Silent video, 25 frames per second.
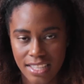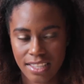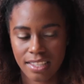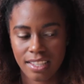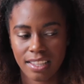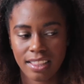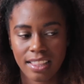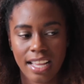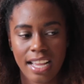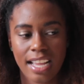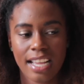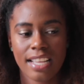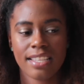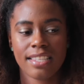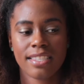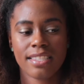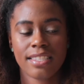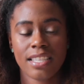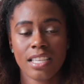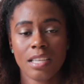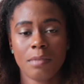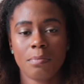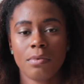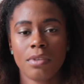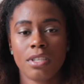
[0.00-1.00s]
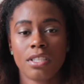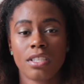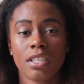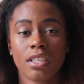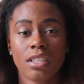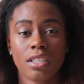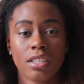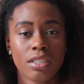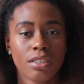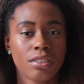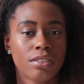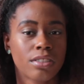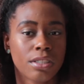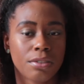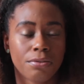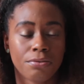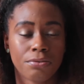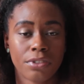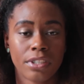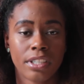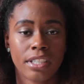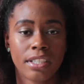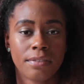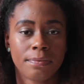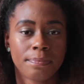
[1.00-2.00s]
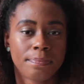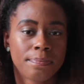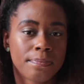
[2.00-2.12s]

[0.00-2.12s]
The last tip is a little different.